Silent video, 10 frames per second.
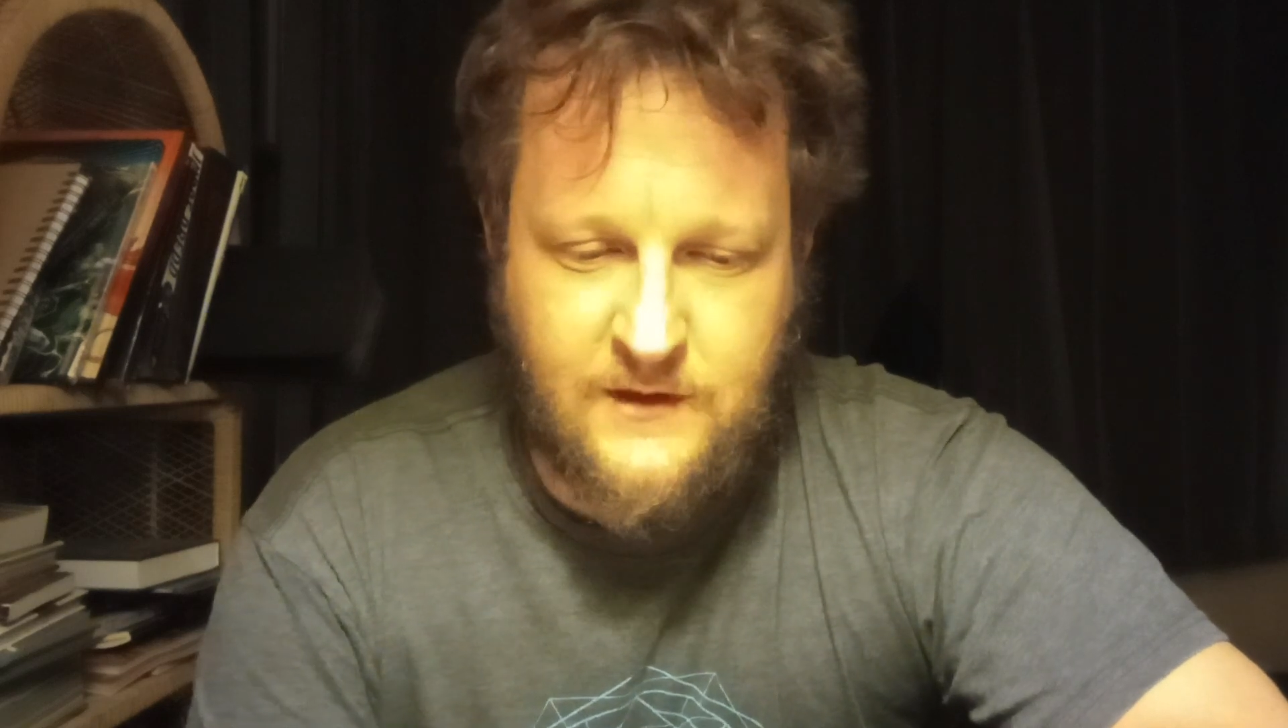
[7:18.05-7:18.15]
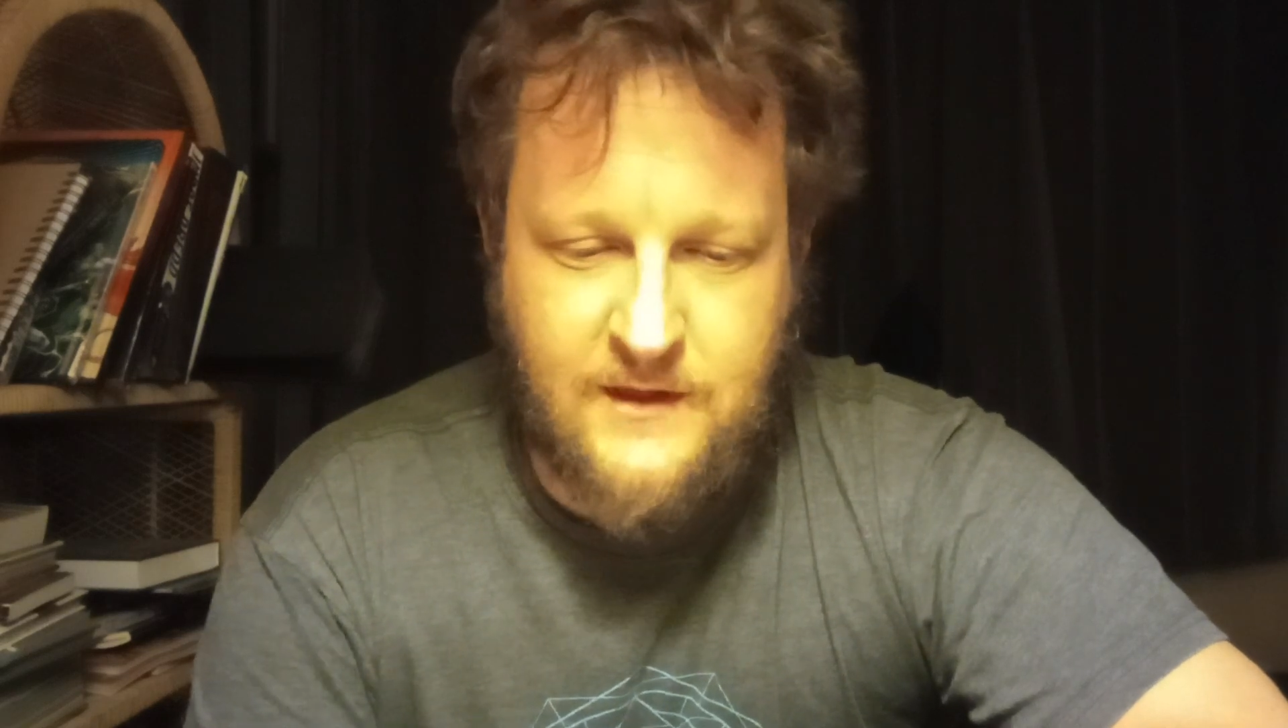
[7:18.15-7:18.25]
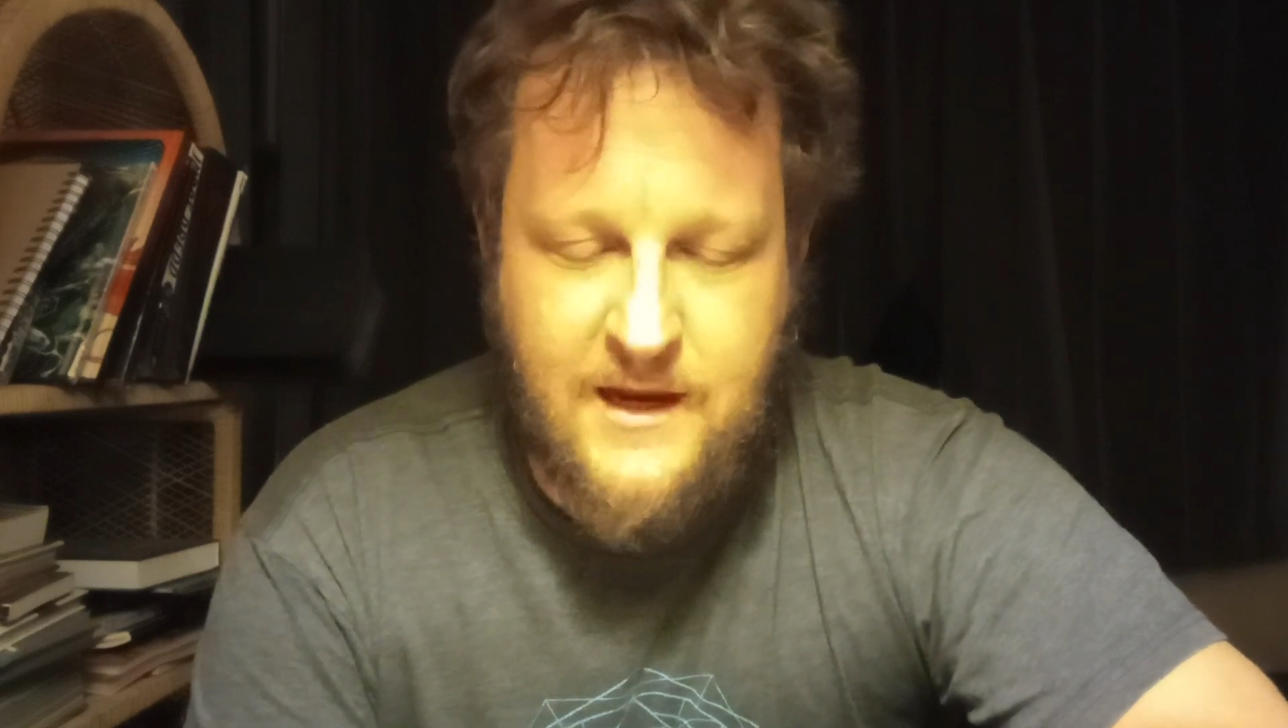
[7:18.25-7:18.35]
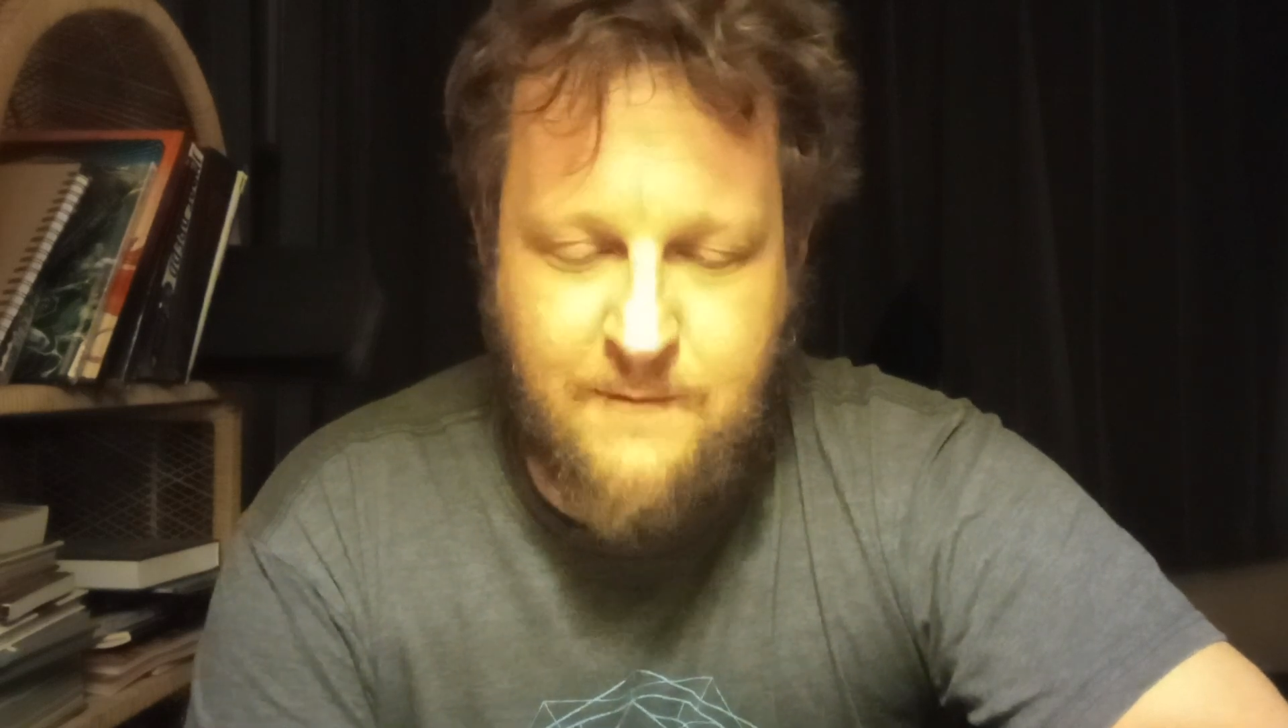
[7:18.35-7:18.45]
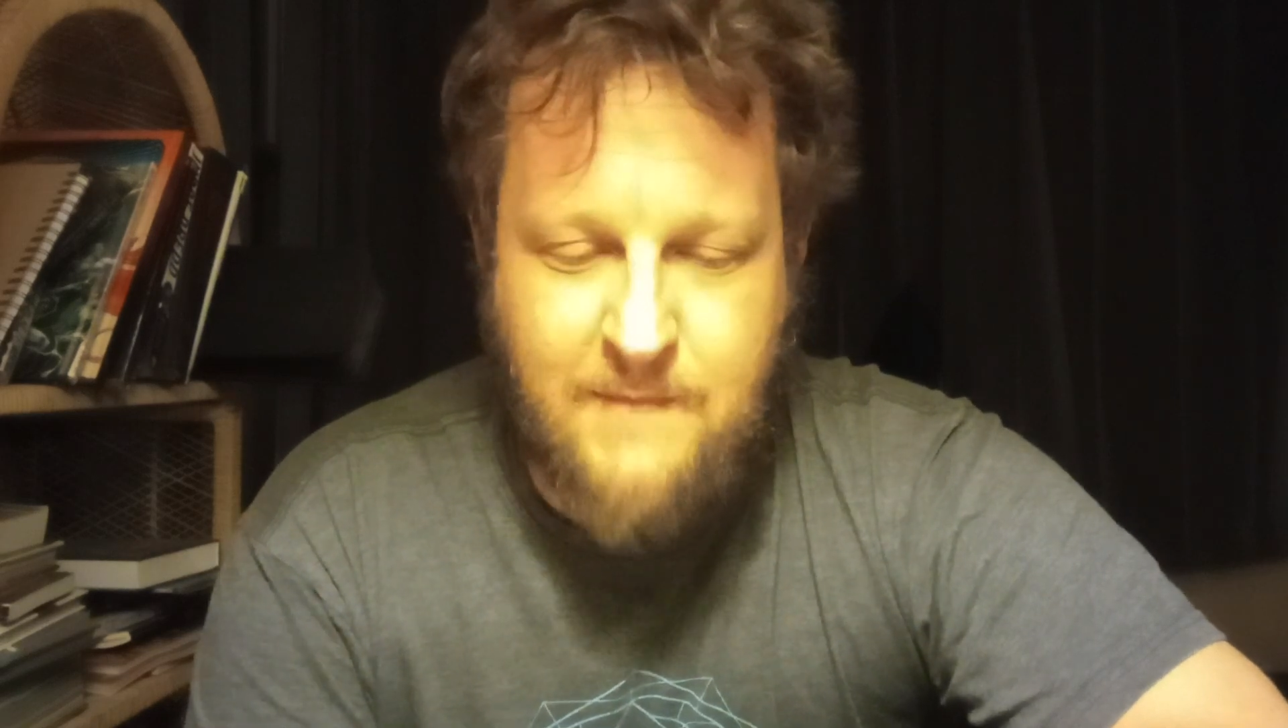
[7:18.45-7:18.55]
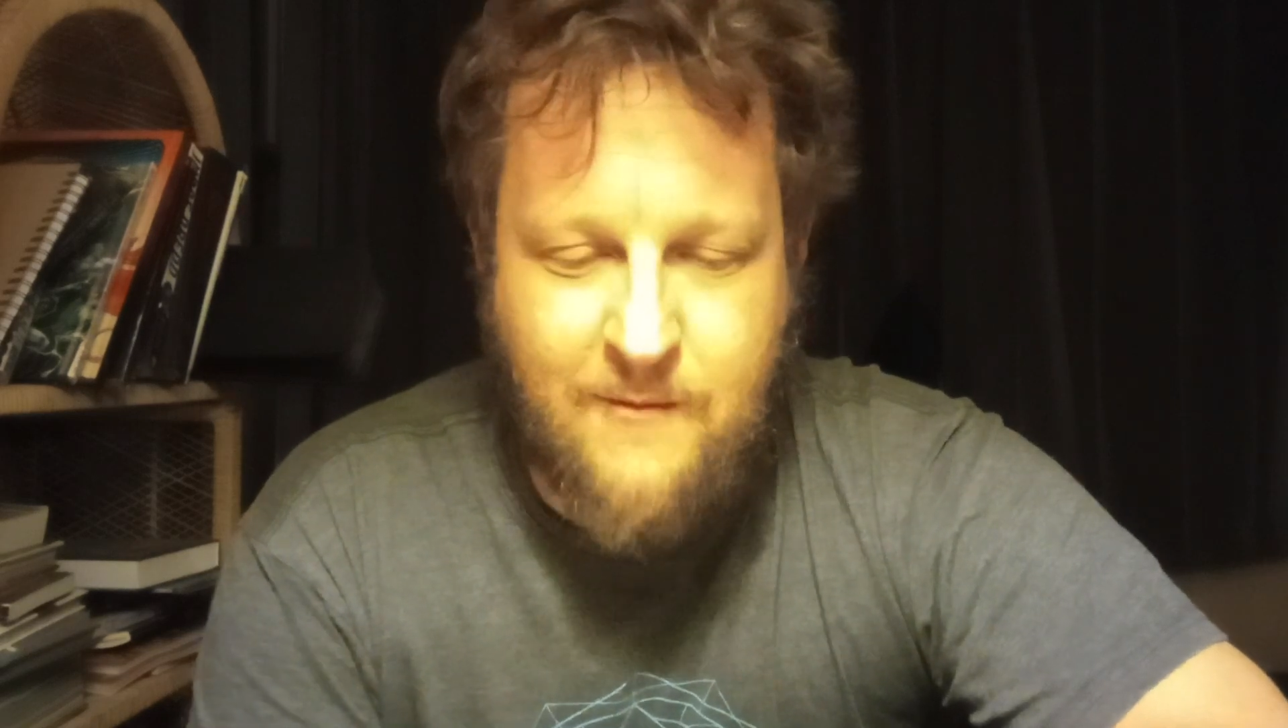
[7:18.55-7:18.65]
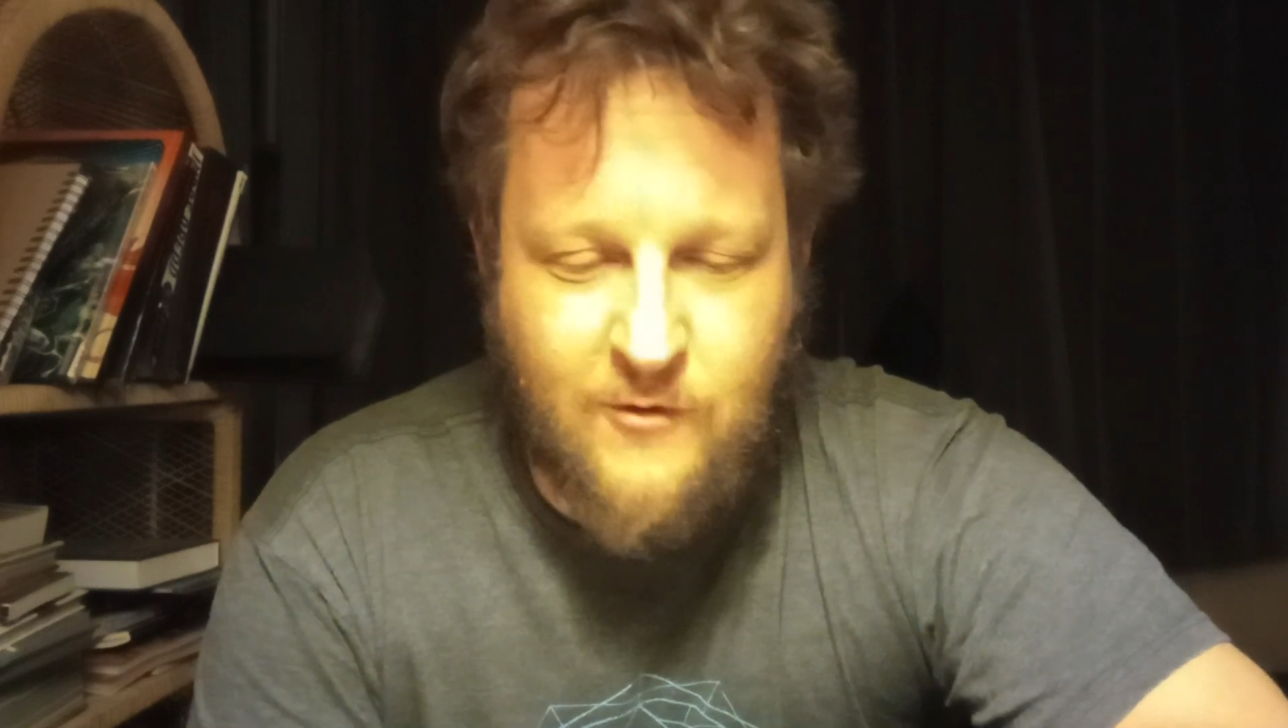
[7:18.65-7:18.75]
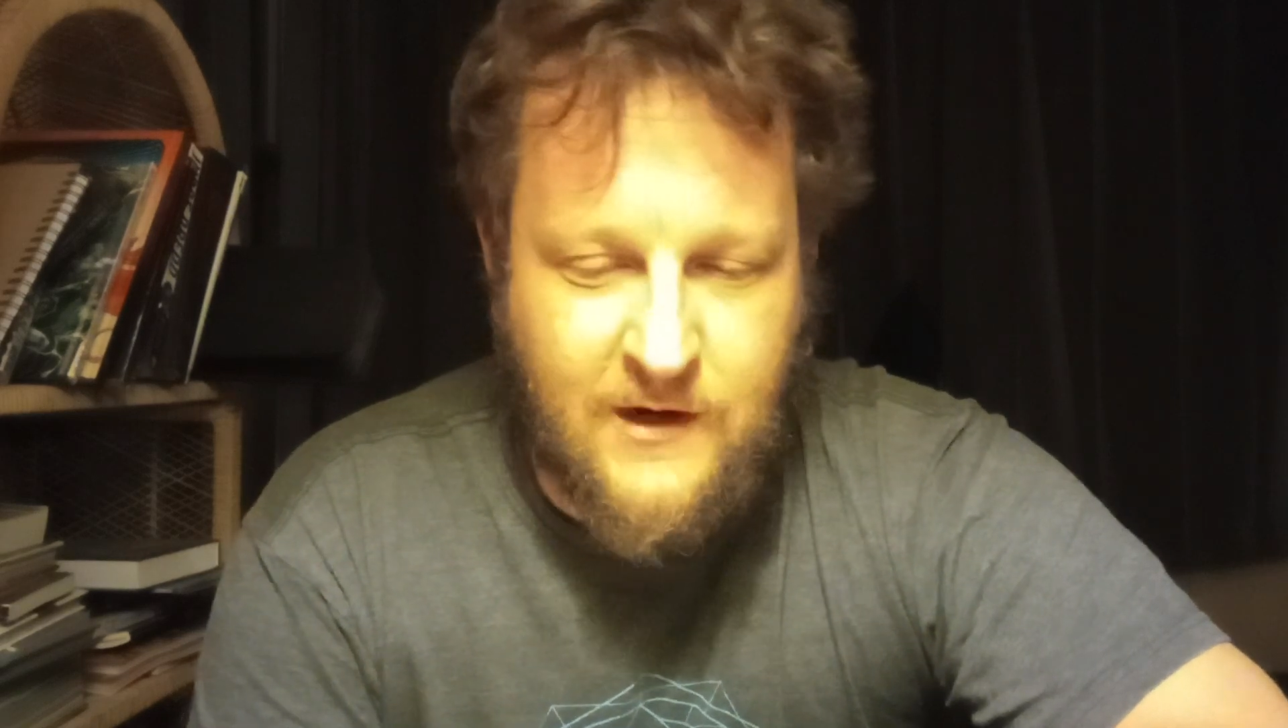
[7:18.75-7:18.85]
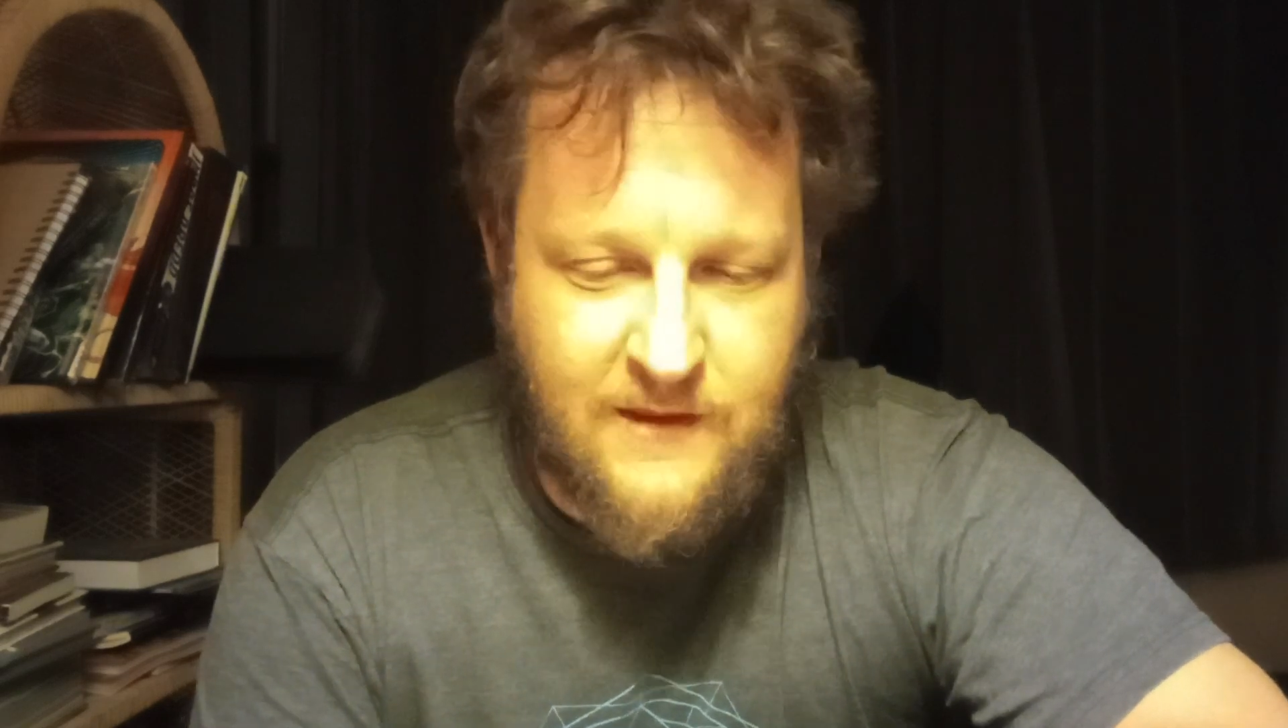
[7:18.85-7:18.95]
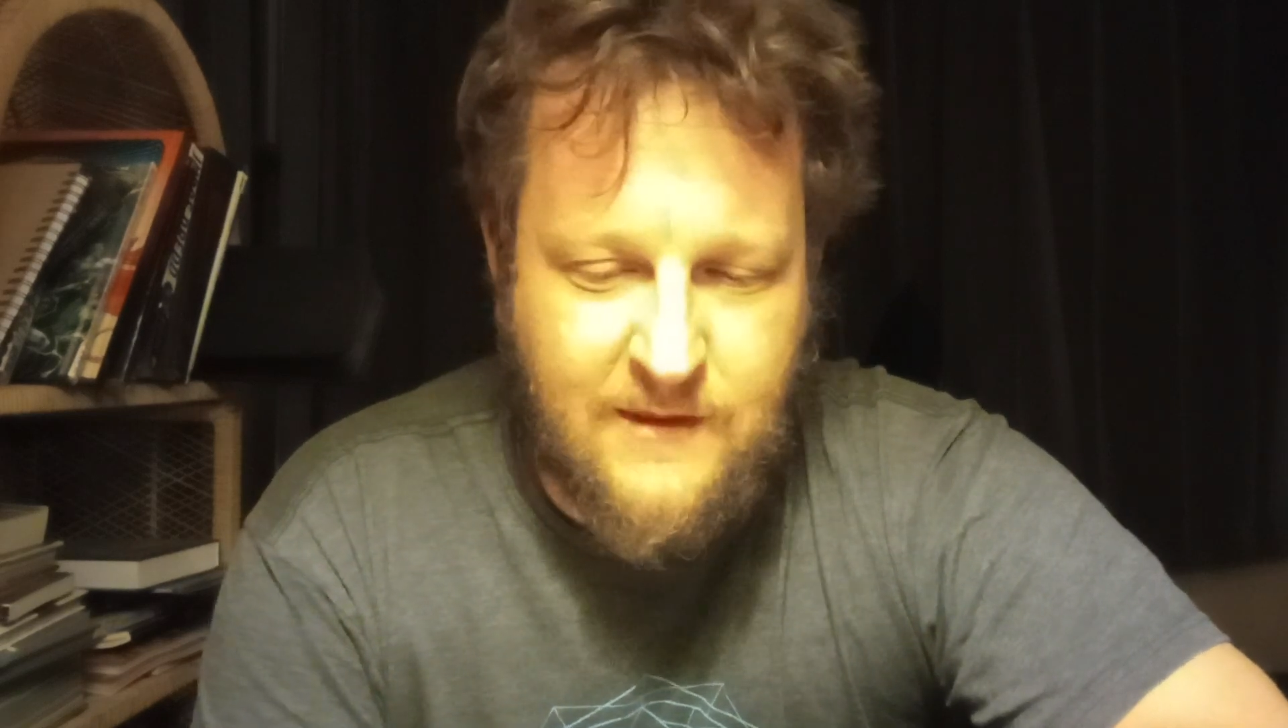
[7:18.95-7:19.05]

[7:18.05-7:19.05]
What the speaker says: Like a memory,